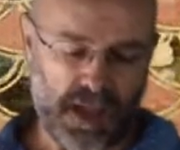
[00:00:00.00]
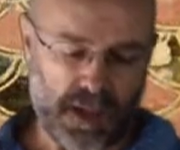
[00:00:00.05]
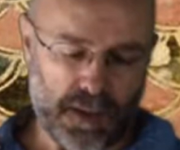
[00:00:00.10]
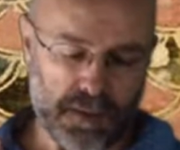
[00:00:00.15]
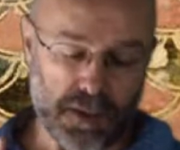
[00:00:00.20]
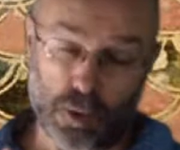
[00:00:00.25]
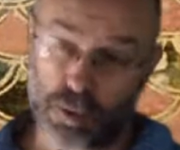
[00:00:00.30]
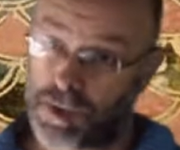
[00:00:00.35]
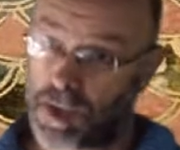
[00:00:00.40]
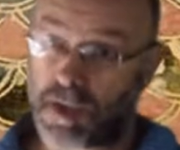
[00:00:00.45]

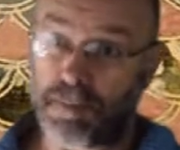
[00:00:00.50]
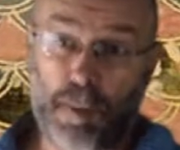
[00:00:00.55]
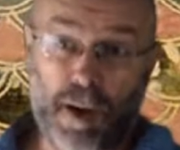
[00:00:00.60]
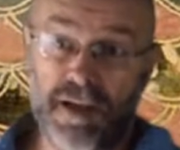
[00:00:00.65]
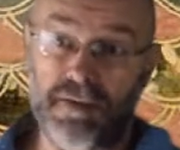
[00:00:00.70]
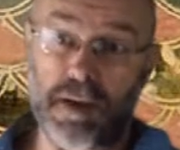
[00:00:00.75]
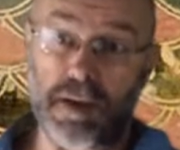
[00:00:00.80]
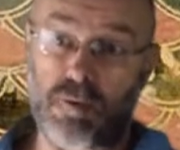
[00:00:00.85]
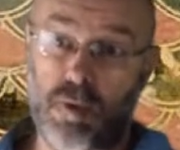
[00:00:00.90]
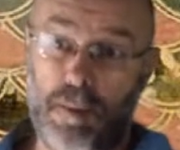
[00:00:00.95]
So
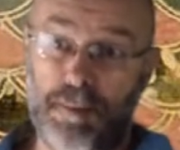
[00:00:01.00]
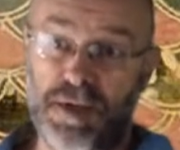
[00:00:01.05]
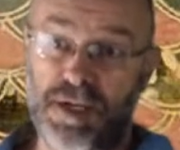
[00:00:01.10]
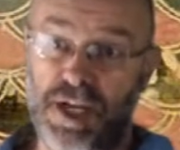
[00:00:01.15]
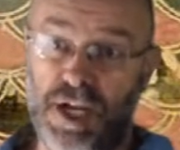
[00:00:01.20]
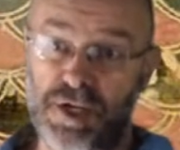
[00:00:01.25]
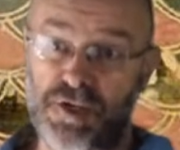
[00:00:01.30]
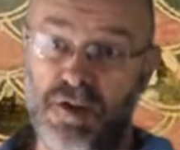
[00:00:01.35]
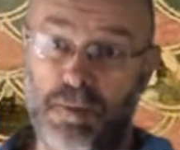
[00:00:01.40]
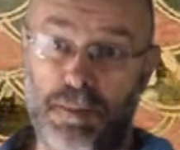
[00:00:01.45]
despite this
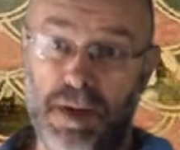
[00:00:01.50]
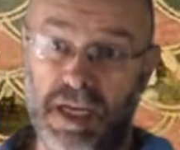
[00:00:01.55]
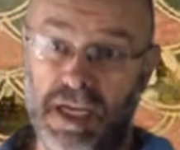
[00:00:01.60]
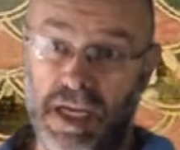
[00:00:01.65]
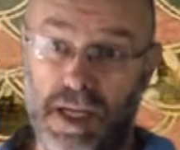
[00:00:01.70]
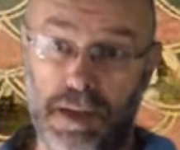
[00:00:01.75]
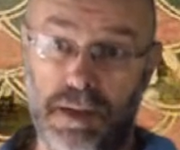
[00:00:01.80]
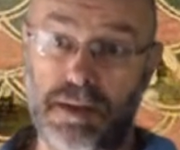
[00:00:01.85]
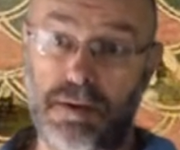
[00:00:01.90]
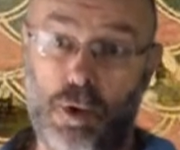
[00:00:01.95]
reputation of being a
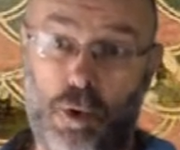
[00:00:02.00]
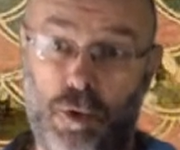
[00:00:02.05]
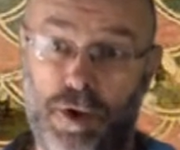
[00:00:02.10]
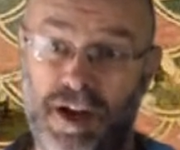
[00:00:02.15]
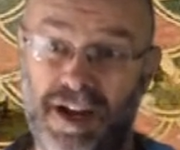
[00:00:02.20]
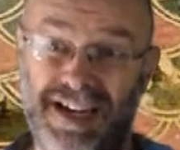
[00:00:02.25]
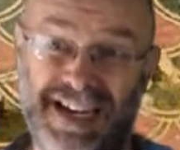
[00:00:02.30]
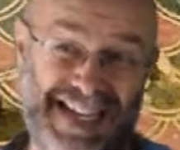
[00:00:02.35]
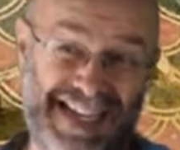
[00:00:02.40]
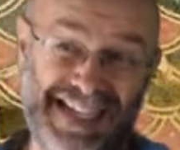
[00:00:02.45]

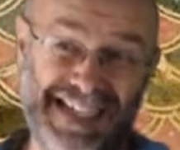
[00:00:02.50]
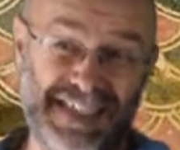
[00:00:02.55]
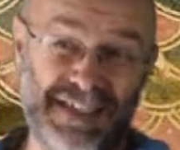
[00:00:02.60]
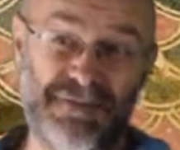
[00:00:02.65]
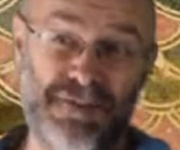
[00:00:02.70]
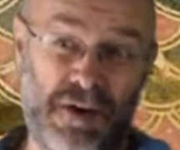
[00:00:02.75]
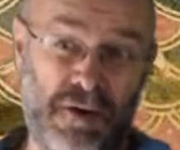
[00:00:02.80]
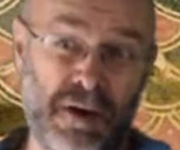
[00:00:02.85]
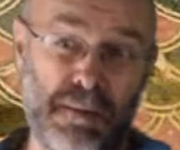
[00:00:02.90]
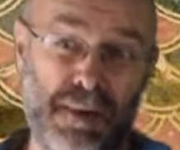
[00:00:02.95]
historian, he is
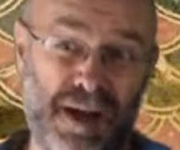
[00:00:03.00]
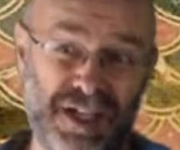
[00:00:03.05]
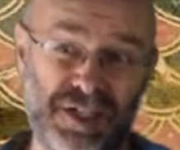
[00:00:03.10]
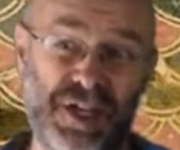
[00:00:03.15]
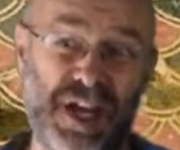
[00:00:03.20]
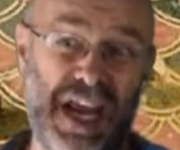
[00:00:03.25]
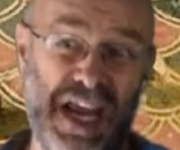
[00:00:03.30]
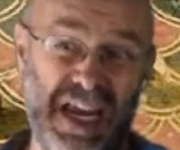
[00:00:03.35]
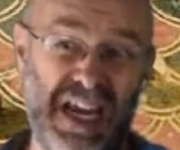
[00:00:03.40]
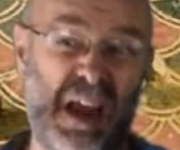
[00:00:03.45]
very
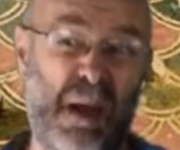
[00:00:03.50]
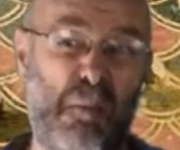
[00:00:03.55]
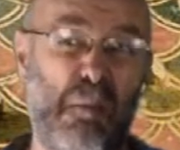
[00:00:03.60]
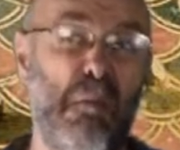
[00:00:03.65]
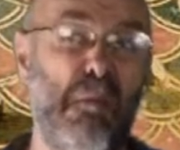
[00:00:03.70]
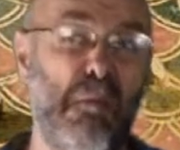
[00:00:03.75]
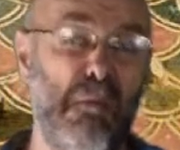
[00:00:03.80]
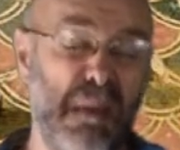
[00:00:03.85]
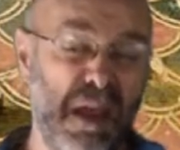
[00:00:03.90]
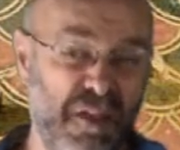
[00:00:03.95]
much a
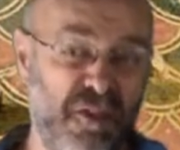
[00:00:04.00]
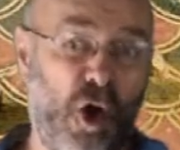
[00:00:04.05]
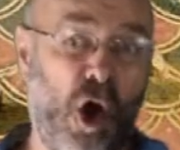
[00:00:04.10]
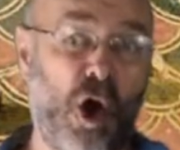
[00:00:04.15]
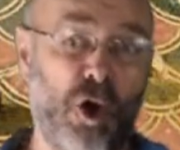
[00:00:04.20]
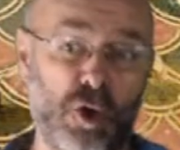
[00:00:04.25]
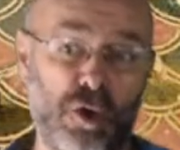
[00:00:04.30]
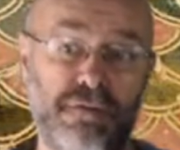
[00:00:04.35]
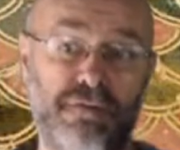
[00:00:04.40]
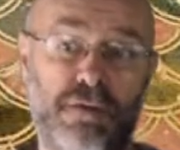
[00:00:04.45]

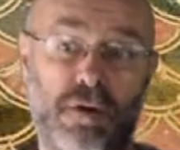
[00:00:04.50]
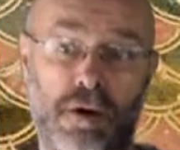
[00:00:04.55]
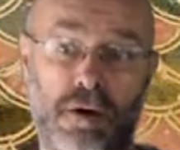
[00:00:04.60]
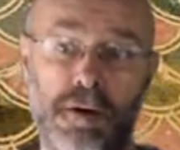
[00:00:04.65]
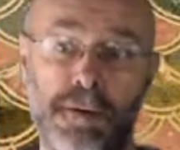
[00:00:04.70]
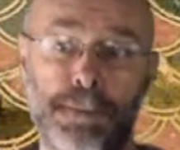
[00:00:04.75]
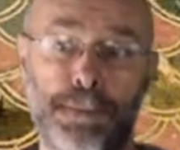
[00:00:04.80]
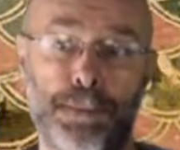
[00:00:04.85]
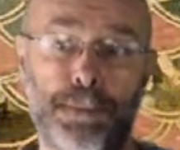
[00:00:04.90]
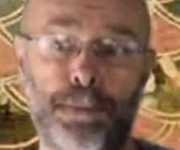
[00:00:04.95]
mythographer.